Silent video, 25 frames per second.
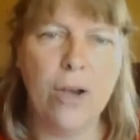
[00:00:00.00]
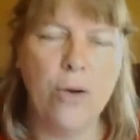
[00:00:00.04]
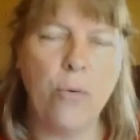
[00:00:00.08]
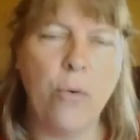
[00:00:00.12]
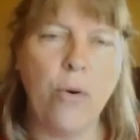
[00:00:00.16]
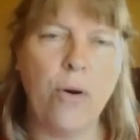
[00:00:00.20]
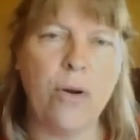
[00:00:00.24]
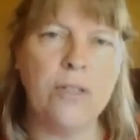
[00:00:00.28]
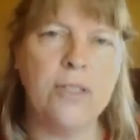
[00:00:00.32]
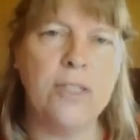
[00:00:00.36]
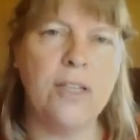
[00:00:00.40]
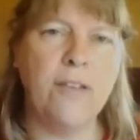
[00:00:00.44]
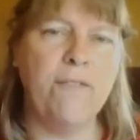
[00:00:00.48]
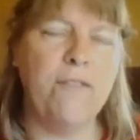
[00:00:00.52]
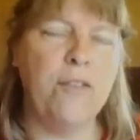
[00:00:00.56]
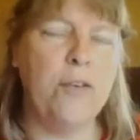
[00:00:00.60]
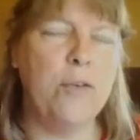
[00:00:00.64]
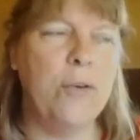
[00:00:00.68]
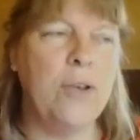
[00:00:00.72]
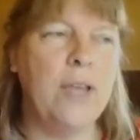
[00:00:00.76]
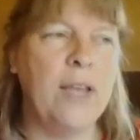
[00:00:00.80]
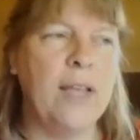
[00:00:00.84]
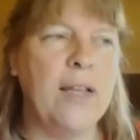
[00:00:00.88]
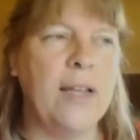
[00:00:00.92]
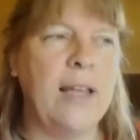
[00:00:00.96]
Whereas if
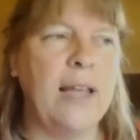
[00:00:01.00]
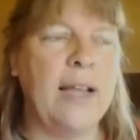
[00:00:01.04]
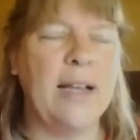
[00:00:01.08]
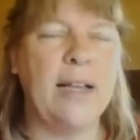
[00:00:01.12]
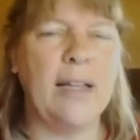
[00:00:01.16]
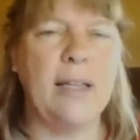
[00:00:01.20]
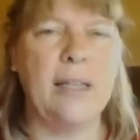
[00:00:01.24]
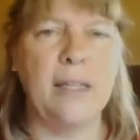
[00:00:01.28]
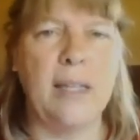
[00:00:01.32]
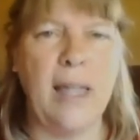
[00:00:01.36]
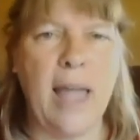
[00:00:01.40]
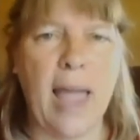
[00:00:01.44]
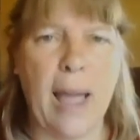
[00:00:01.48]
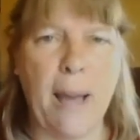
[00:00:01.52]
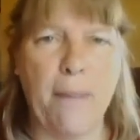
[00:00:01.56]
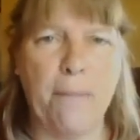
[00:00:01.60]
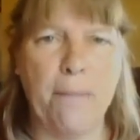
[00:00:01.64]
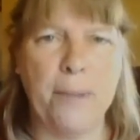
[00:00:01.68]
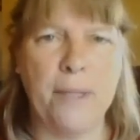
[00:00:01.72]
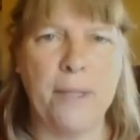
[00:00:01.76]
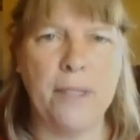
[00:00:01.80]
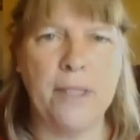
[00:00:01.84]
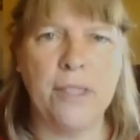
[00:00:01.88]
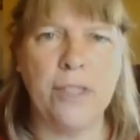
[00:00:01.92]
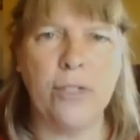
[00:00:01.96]
you get like a
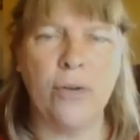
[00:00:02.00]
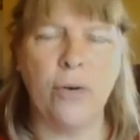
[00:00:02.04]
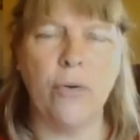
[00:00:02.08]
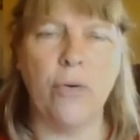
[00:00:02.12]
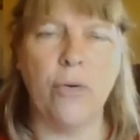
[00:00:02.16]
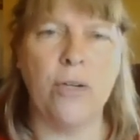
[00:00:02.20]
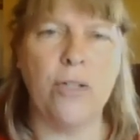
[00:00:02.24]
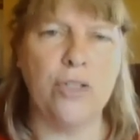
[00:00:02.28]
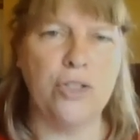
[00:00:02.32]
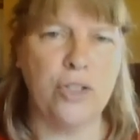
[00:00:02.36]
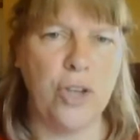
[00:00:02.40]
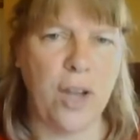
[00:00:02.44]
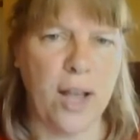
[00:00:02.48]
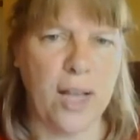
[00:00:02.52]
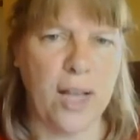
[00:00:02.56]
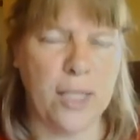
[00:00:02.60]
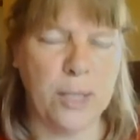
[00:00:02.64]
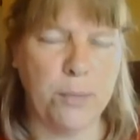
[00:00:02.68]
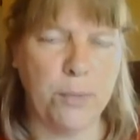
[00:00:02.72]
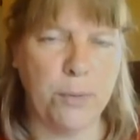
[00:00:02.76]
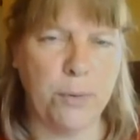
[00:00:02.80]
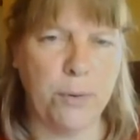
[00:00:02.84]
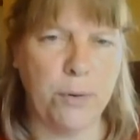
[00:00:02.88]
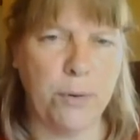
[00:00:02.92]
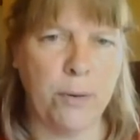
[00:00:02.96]
lapis or a
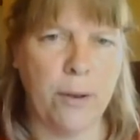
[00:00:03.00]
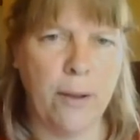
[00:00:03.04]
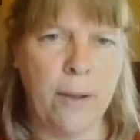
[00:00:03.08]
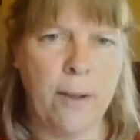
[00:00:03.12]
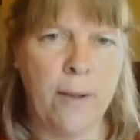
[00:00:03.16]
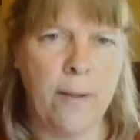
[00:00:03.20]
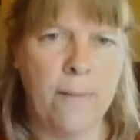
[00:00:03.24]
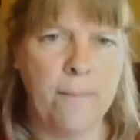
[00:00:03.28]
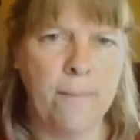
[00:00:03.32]
jasper,